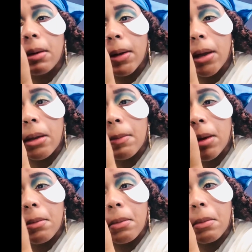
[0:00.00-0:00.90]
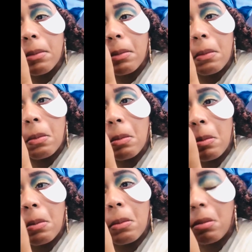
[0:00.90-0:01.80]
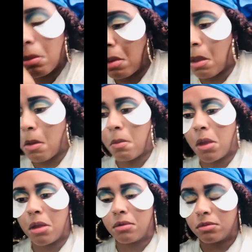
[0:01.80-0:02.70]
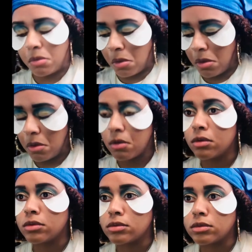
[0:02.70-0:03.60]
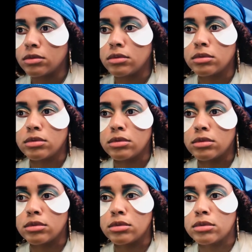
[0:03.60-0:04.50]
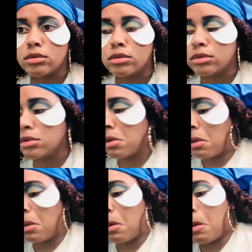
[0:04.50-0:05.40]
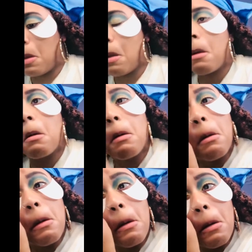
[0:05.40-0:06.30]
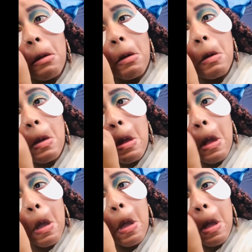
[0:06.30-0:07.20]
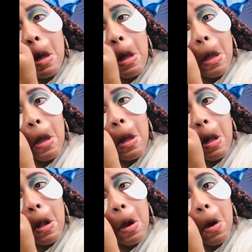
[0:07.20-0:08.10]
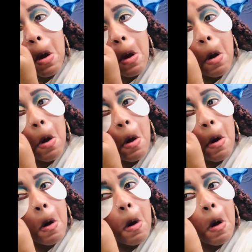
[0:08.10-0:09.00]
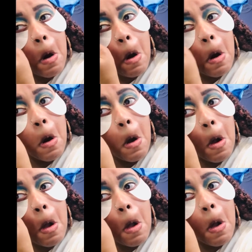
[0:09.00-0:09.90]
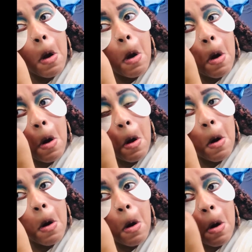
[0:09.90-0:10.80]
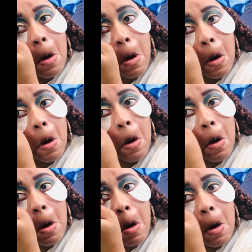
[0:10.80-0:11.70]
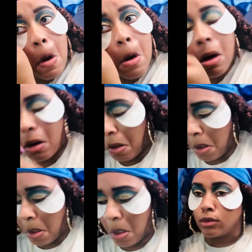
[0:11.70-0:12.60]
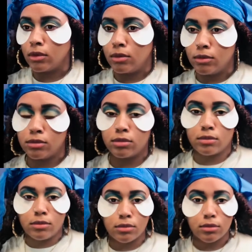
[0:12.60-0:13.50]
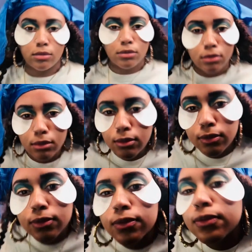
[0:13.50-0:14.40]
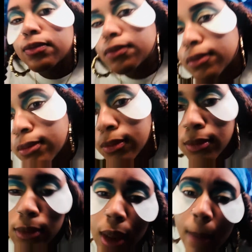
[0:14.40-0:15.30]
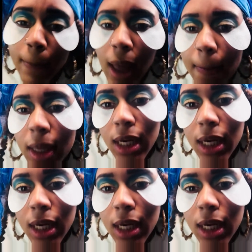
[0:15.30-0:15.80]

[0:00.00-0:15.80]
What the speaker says: I also think I go back in with some more blue and green to make my color deeper. And I don't know if I need to do that, but I mean, in the end, I liked it. But looking at my pictures, I kind of wish I stayed away from my nose. So that's another tip. Don't go too close to your nose.